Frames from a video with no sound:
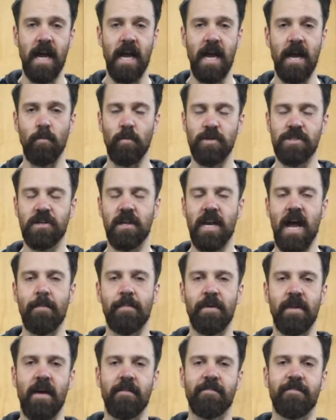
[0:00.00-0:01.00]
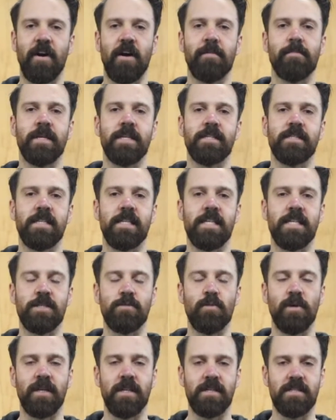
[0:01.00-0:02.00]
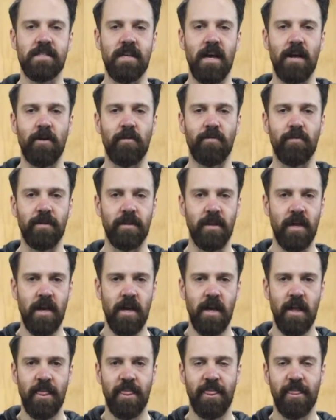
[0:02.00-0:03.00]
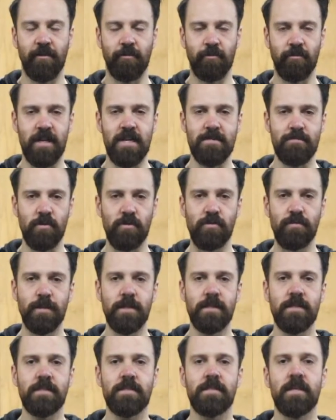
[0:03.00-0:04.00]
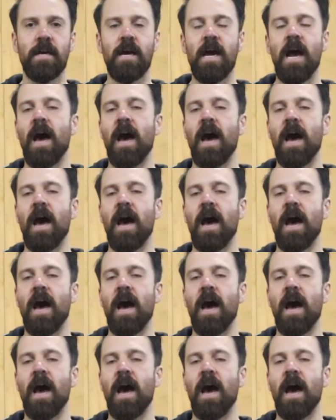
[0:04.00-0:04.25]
And what's gonna happen in that 5 minutes is we're gonna start off with 3 movements